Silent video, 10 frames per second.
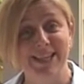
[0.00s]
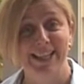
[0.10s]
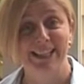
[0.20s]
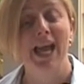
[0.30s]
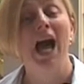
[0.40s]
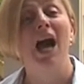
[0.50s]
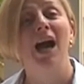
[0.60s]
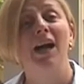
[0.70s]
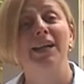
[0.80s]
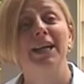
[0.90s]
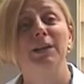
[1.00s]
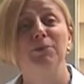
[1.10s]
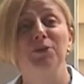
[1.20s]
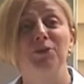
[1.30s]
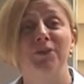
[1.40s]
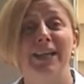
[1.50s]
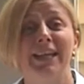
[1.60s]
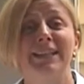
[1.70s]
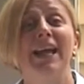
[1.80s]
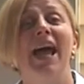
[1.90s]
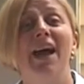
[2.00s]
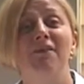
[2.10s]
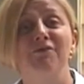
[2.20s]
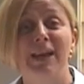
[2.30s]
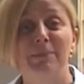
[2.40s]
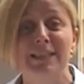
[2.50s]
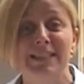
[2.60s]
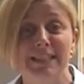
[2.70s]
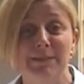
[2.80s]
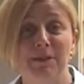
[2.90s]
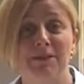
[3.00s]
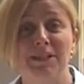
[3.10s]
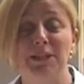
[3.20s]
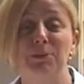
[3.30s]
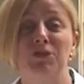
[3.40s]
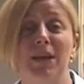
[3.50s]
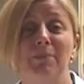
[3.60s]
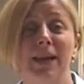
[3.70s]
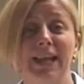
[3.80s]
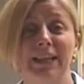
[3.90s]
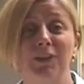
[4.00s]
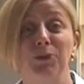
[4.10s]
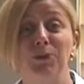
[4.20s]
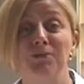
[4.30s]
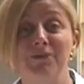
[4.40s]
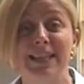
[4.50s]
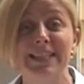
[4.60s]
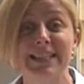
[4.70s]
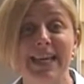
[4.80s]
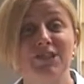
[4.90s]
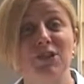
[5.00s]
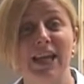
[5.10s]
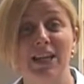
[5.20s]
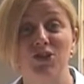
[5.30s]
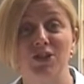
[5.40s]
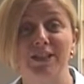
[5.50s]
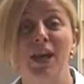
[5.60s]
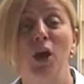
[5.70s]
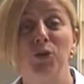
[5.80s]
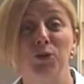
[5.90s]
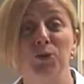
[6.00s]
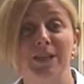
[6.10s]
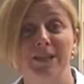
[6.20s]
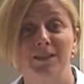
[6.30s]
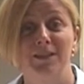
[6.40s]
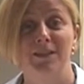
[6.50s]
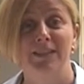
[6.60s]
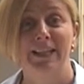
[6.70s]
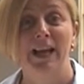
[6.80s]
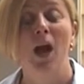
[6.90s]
Jayne. I help you create fabulous experiences with champagne through events, education, tours and consulting.